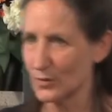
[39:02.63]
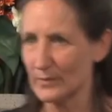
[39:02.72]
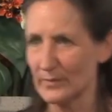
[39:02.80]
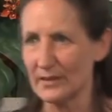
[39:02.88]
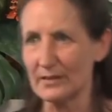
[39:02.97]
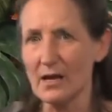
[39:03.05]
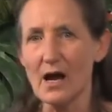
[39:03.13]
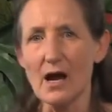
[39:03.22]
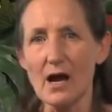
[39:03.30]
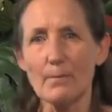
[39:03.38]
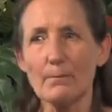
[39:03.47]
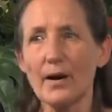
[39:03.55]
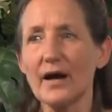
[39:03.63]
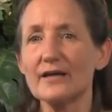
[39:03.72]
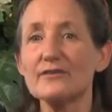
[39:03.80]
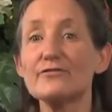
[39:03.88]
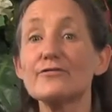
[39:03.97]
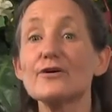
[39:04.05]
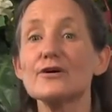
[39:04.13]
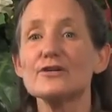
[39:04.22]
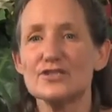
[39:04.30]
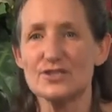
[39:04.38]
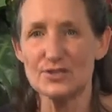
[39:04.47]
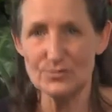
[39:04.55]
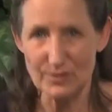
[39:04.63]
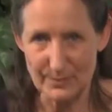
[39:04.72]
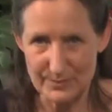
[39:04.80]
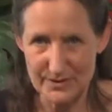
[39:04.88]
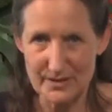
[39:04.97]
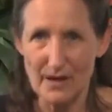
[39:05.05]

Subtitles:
women bind fur strips